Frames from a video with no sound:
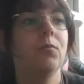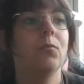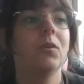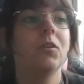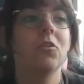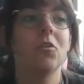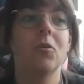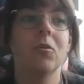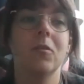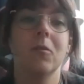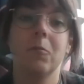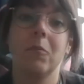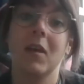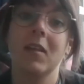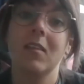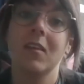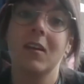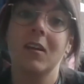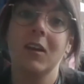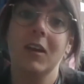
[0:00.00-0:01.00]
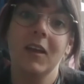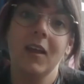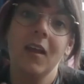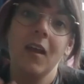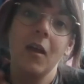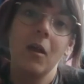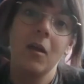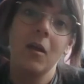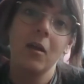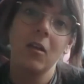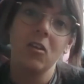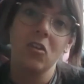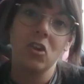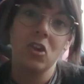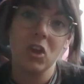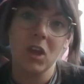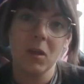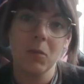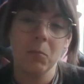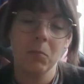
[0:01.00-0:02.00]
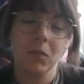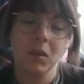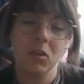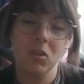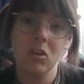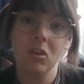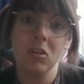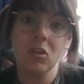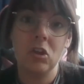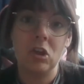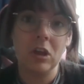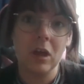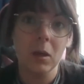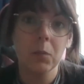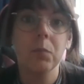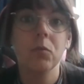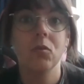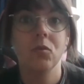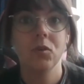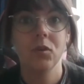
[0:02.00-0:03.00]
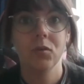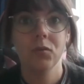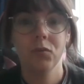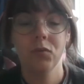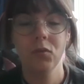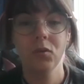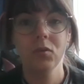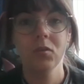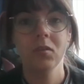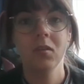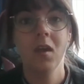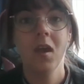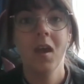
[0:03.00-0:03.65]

which automatically makes it shape to your foot